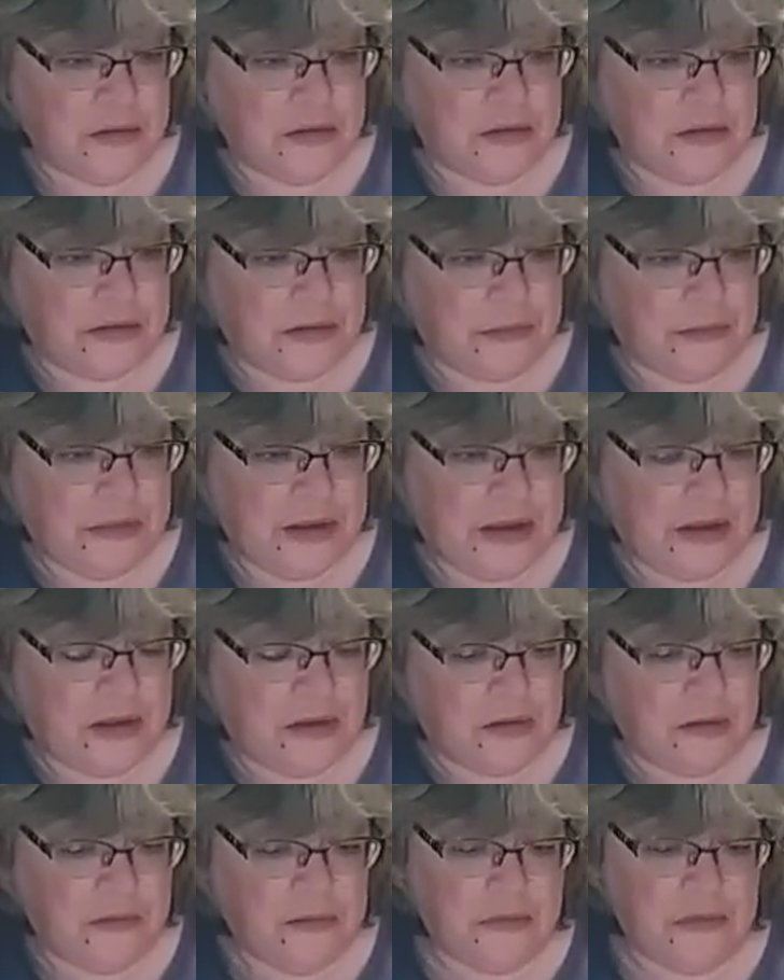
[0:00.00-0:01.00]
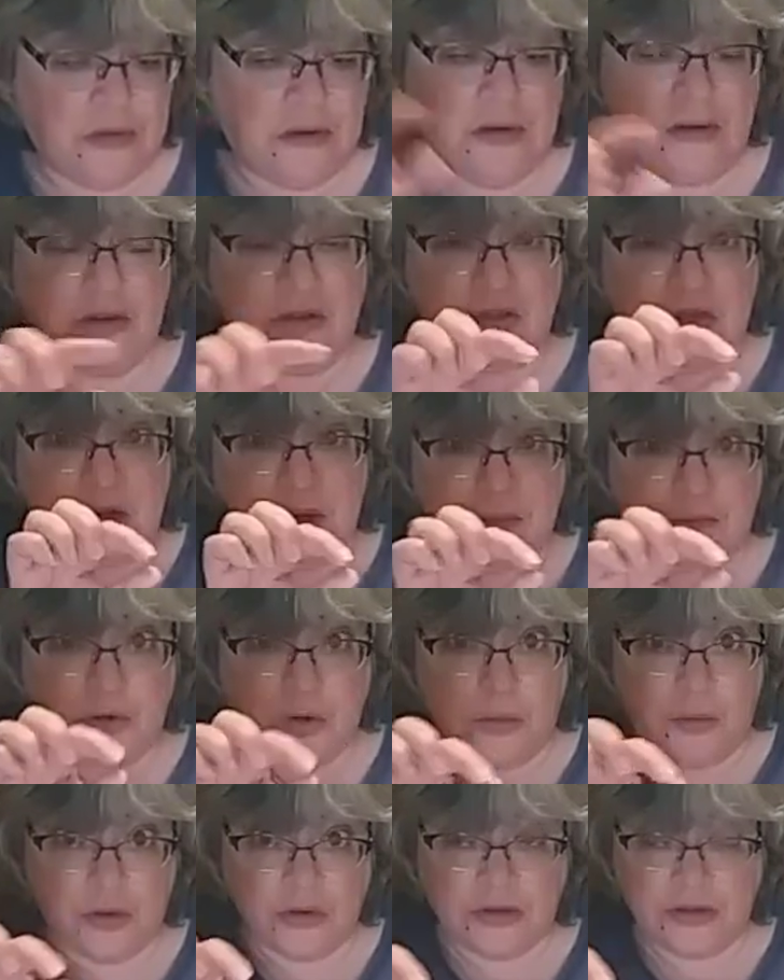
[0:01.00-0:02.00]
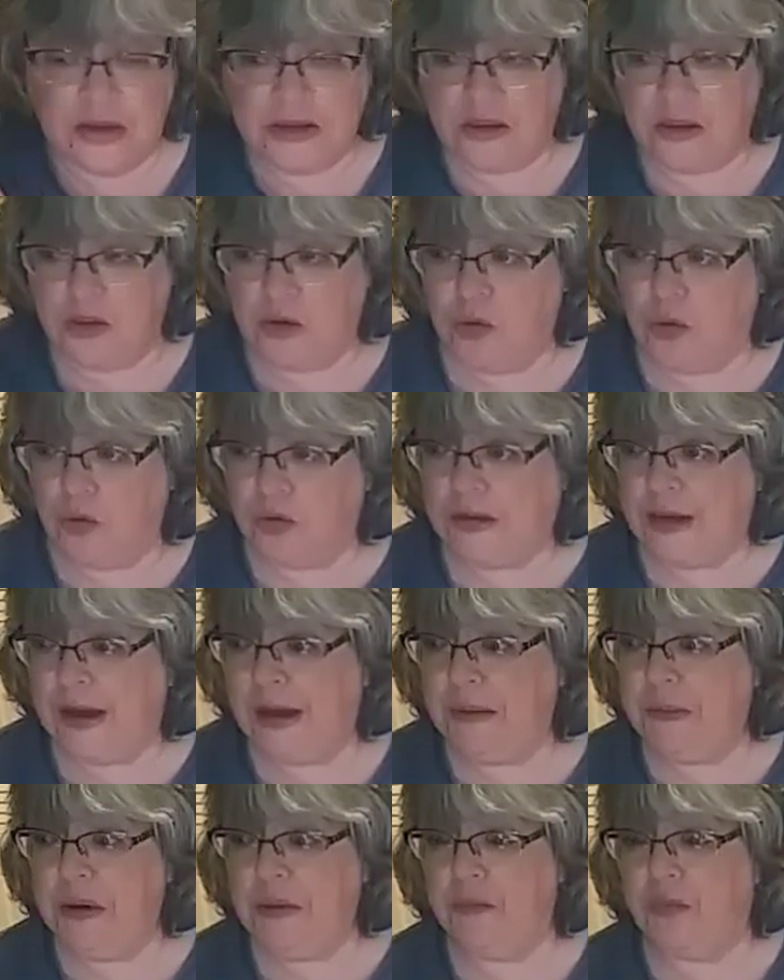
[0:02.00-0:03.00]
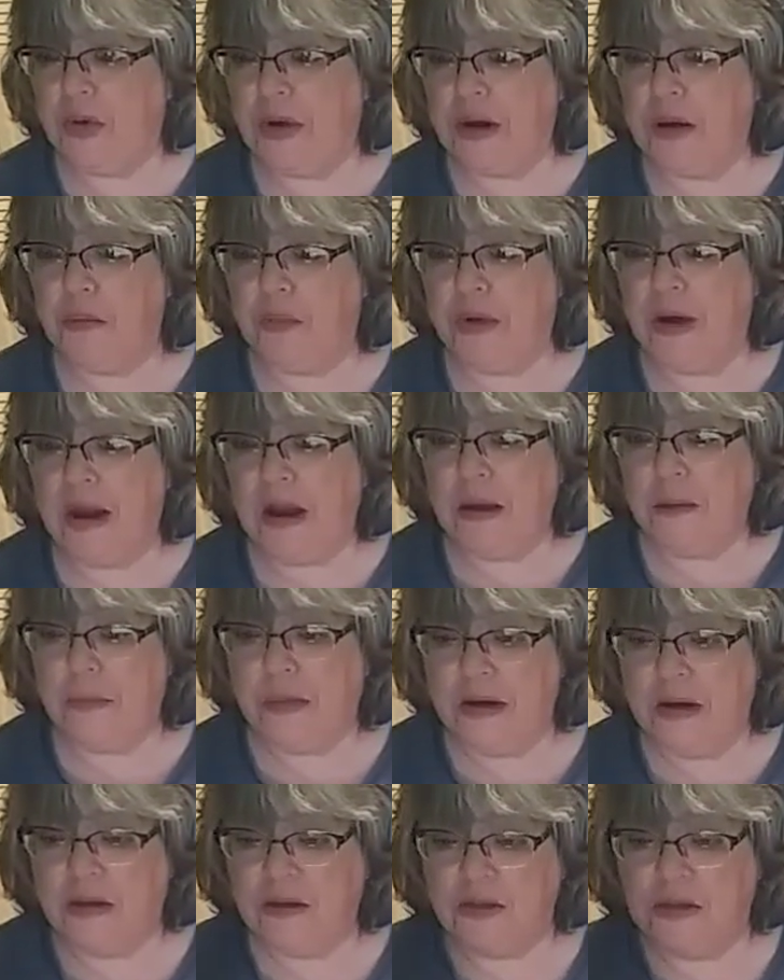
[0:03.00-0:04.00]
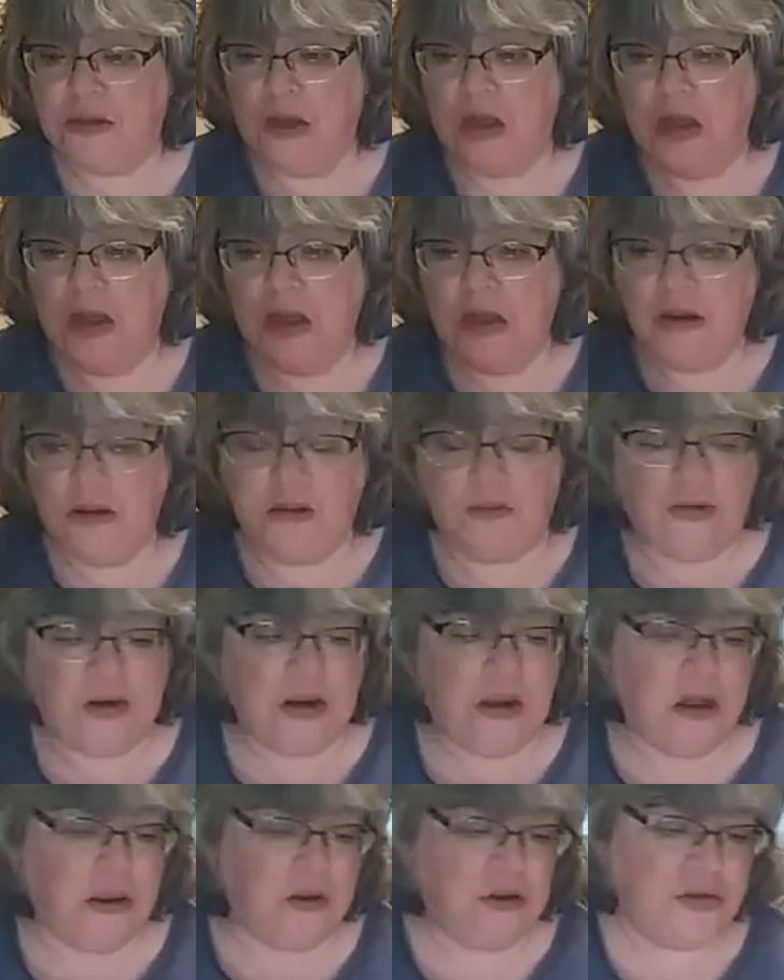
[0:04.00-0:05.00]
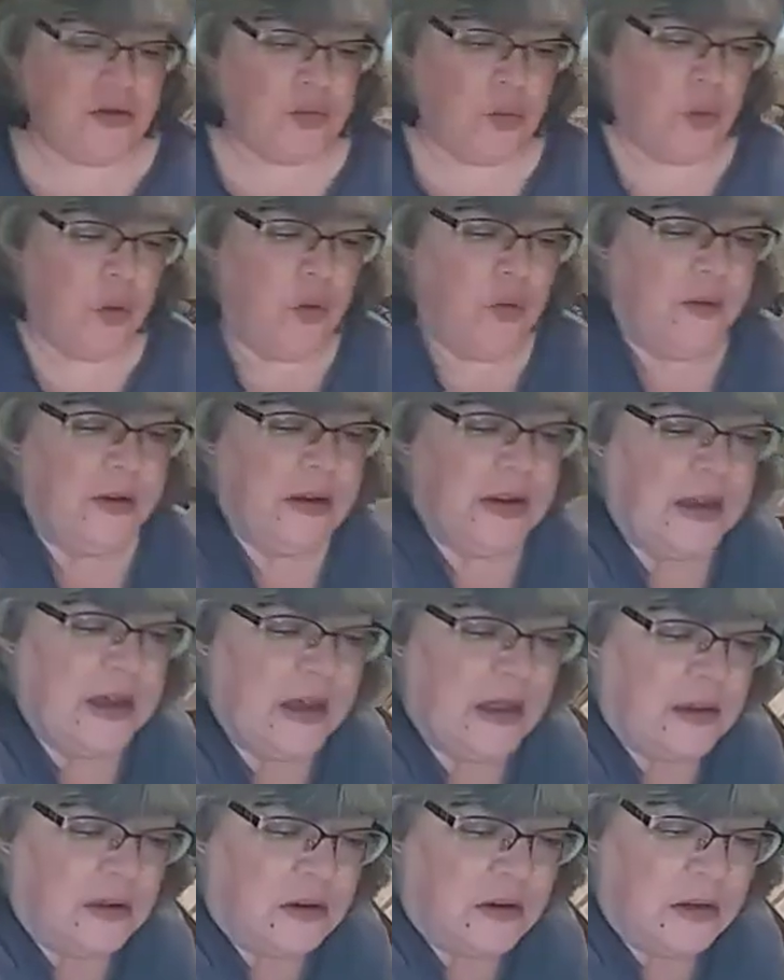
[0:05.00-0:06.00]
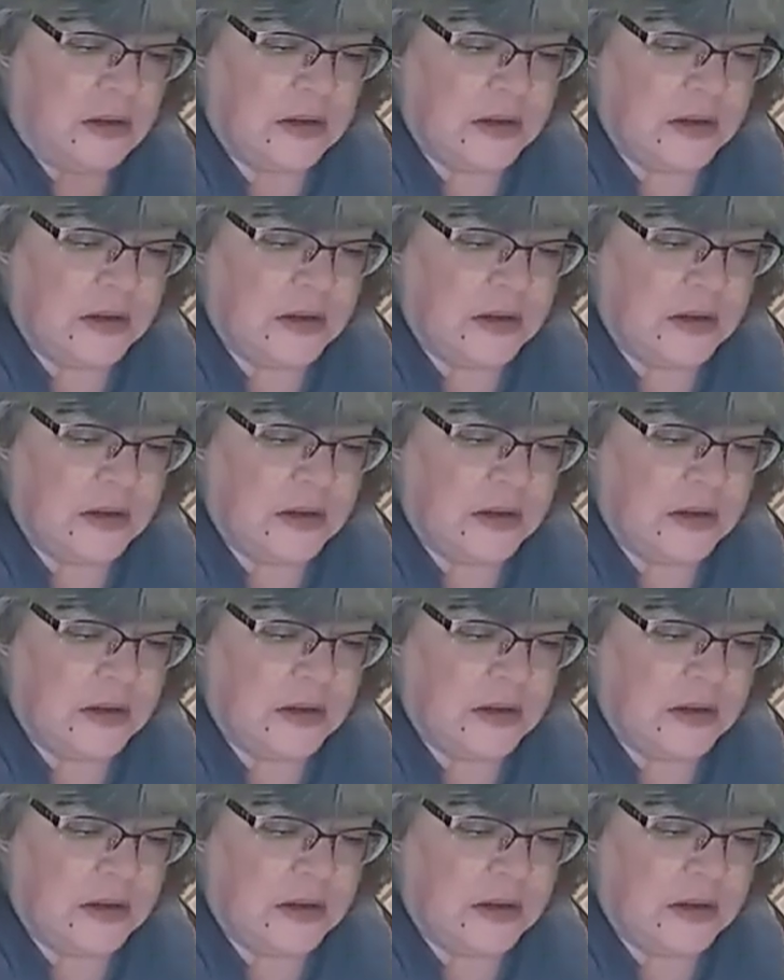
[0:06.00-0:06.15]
something like, shaped almost like the old-timey bric-a-brac, but it's different colors woven together.